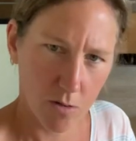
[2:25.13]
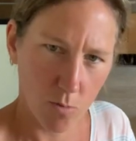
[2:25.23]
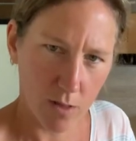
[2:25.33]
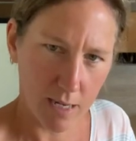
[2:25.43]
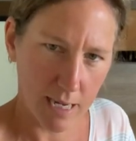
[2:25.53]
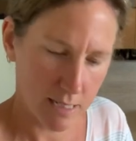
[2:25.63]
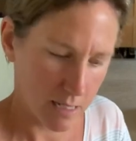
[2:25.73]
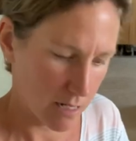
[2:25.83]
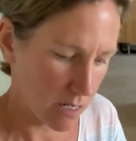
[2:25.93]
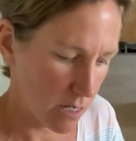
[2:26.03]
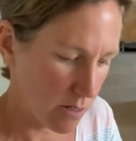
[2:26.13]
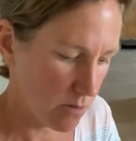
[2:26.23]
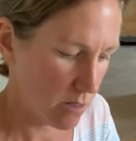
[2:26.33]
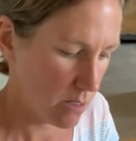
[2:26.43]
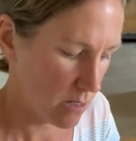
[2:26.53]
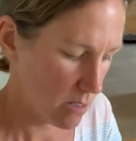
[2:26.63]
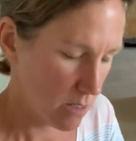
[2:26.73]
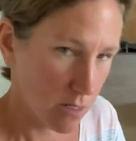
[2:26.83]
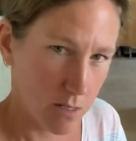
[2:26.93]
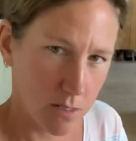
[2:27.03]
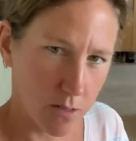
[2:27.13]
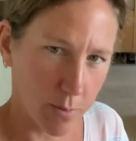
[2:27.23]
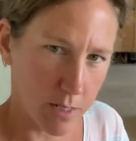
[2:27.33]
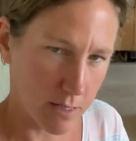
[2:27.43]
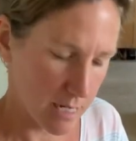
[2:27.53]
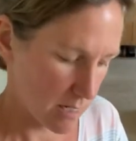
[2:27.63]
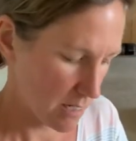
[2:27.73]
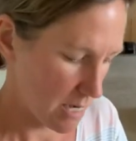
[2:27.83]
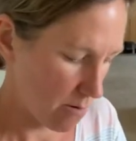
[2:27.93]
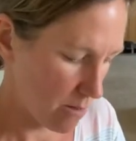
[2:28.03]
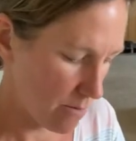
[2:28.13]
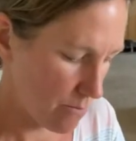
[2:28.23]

with letting go to build that tower.